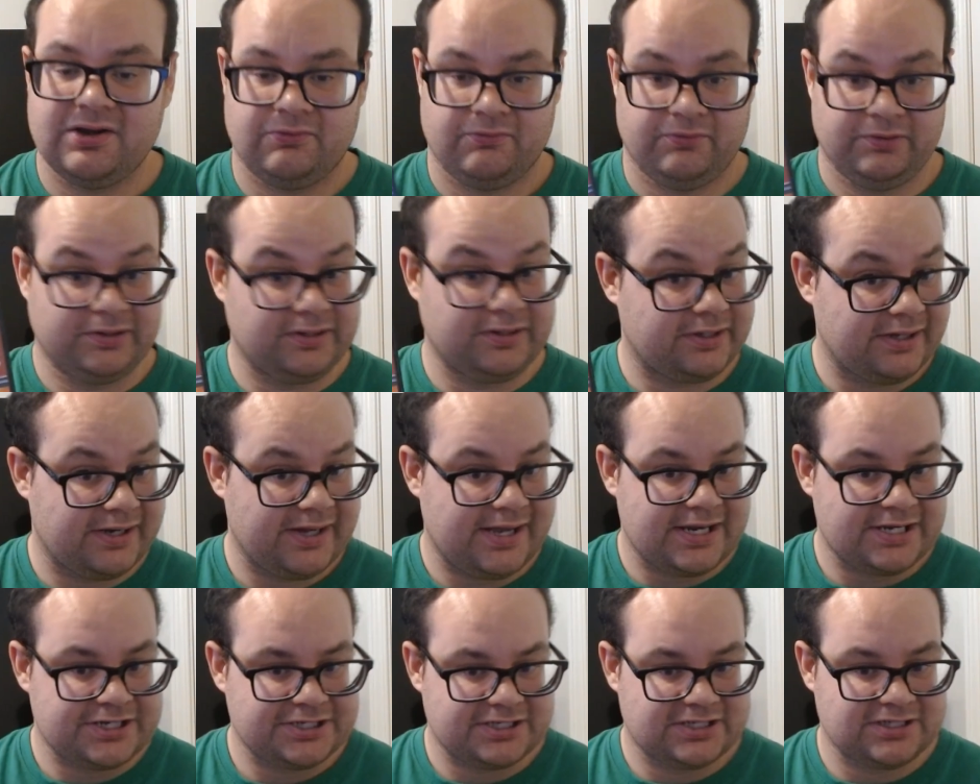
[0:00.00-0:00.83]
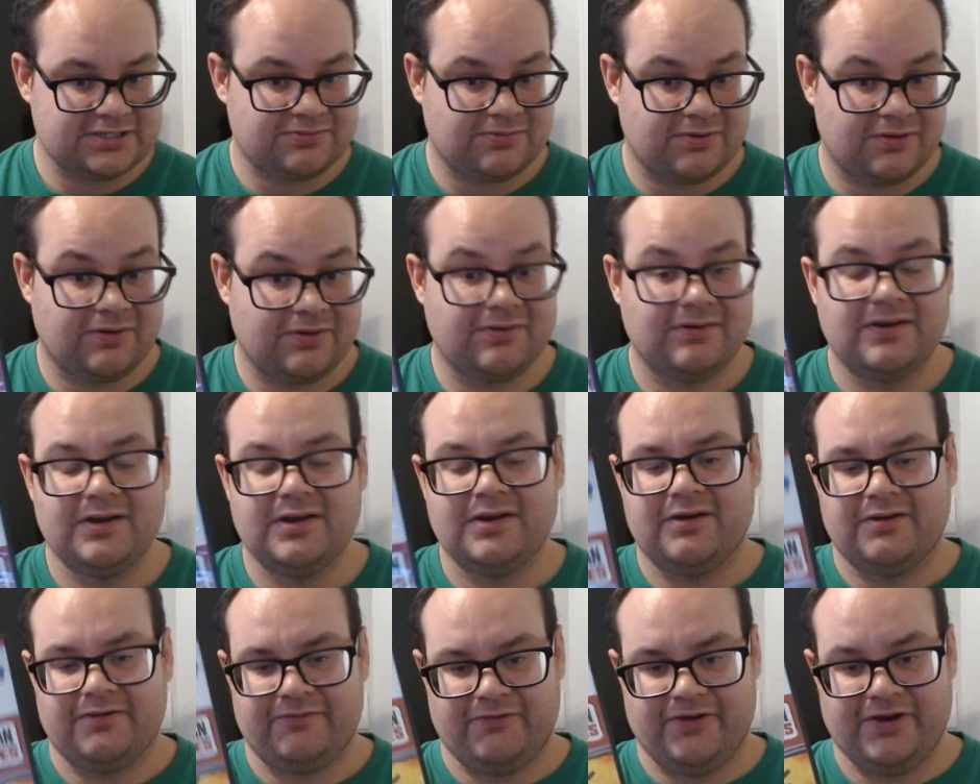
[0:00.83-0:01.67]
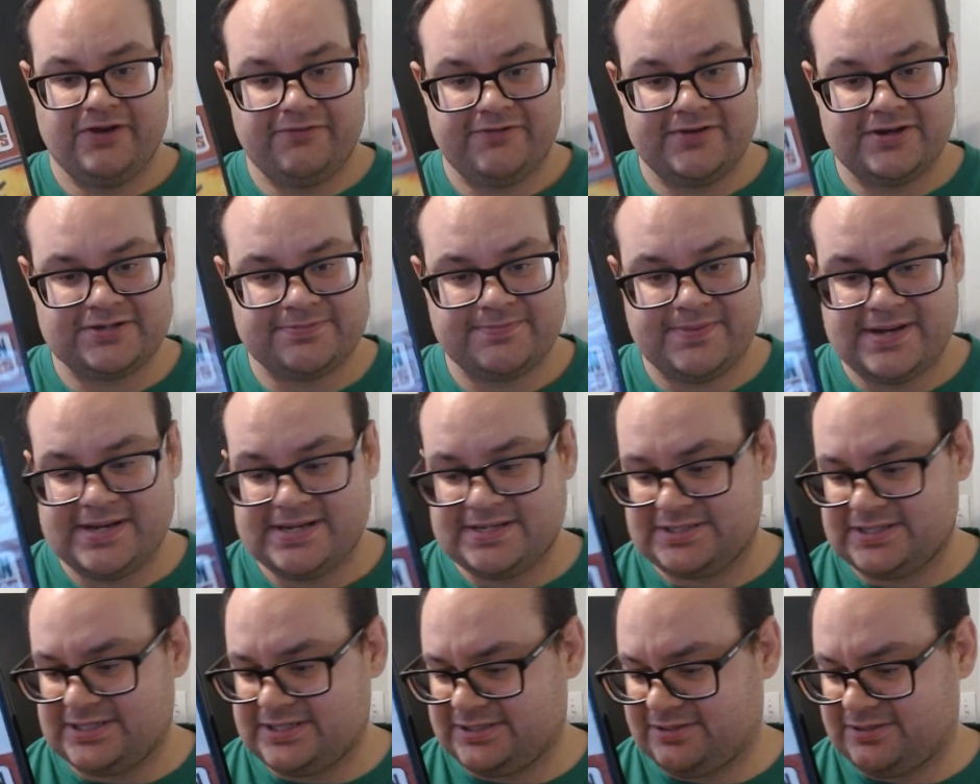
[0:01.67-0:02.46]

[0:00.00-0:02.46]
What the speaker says: really good action as well. Very fast paced.